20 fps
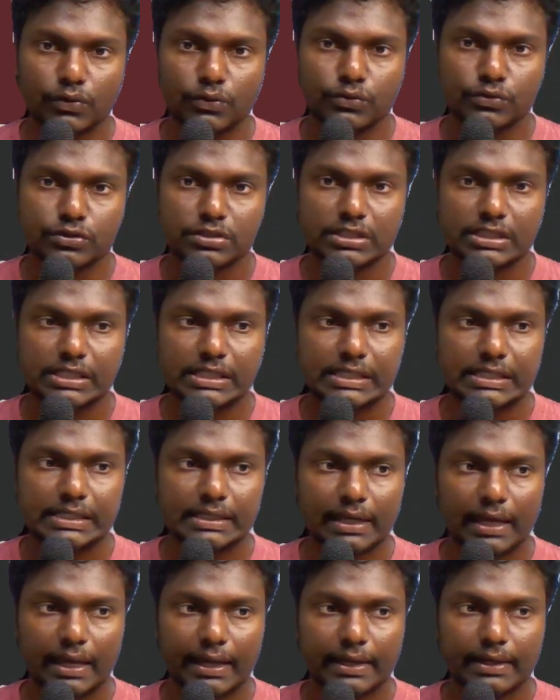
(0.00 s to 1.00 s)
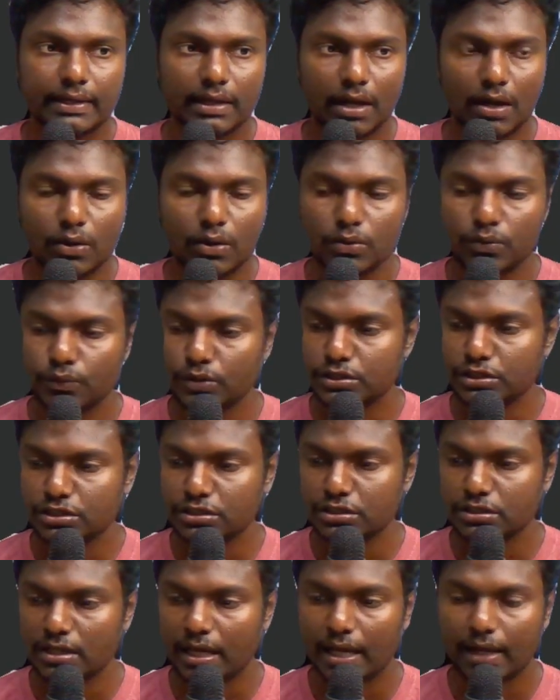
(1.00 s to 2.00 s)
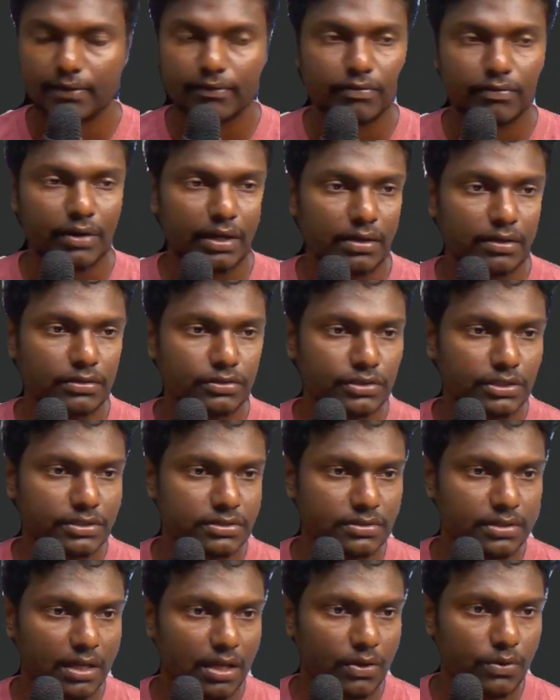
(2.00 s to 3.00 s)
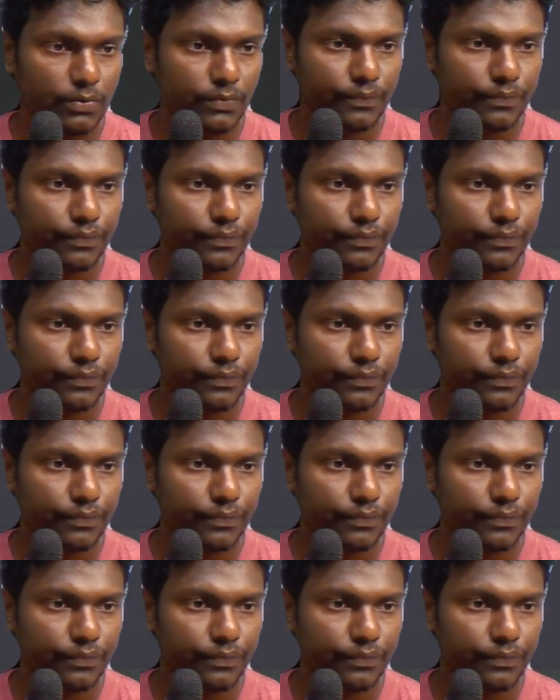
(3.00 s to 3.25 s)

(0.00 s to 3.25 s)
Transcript: see right now, which have run just now,